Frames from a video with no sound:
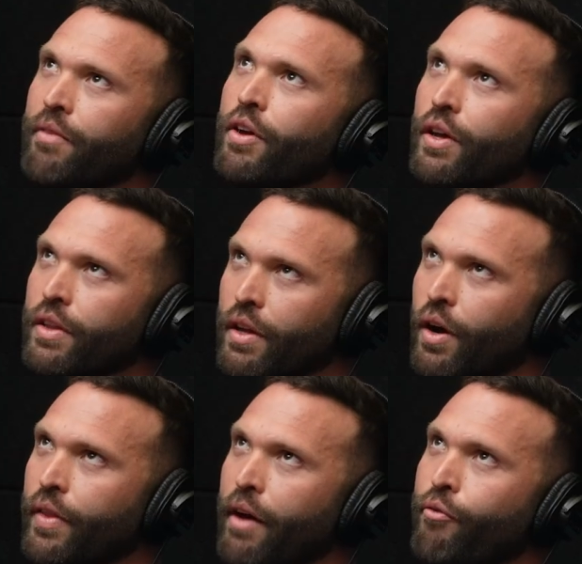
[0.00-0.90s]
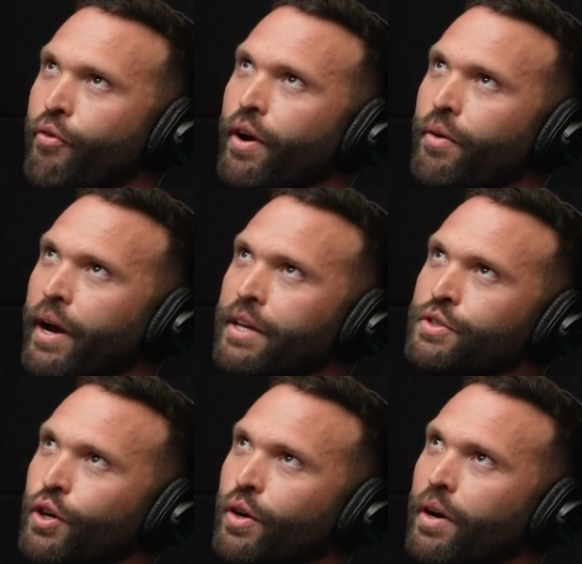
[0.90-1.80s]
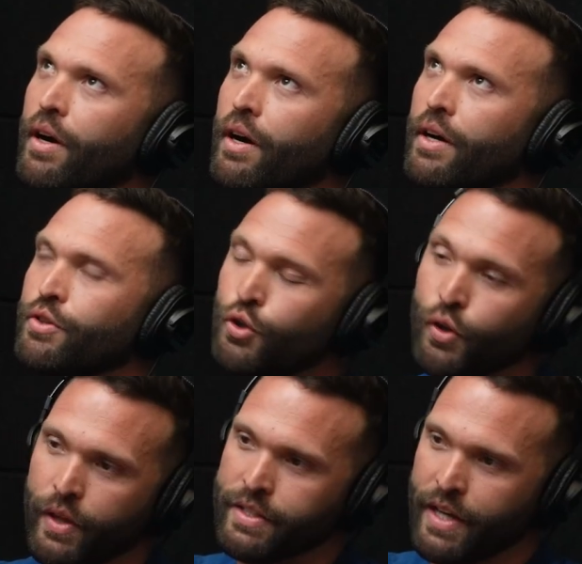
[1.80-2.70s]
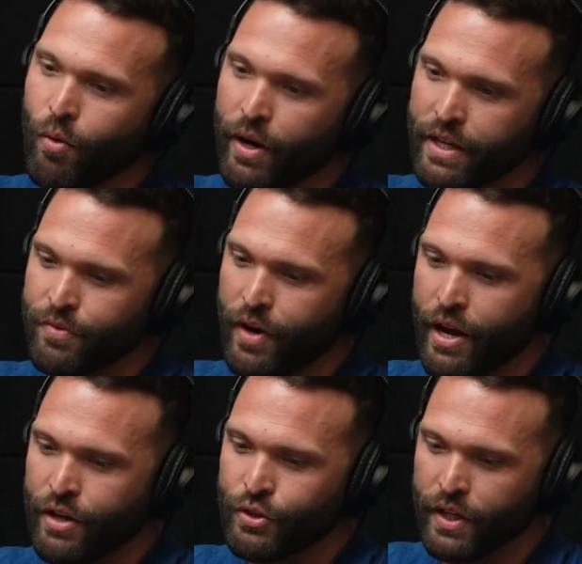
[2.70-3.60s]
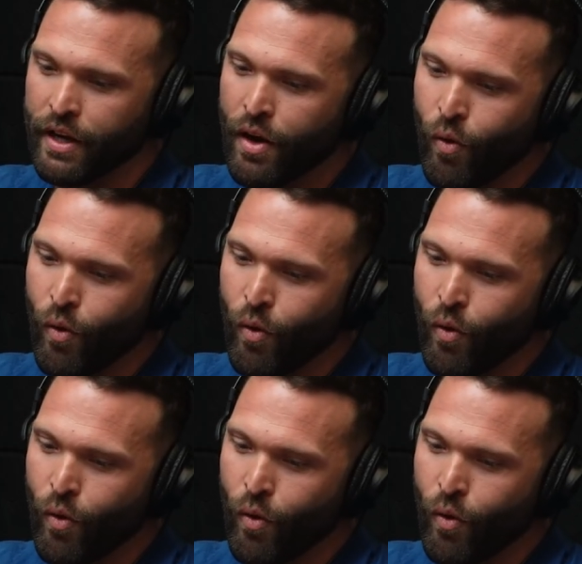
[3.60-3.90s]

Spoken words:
Even on that front, right? So two things there. One is very interesting.